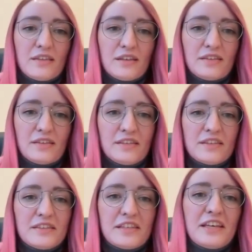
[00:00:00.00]

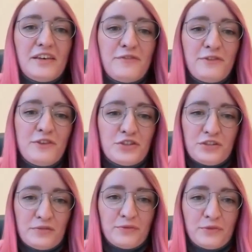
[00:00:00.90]
the key
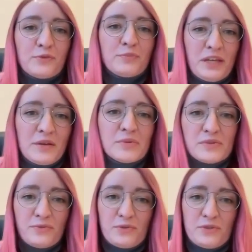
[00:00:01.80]
feature for
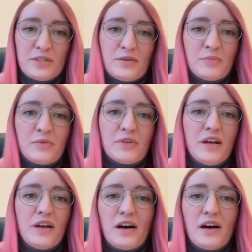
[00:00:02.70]
playables, for example,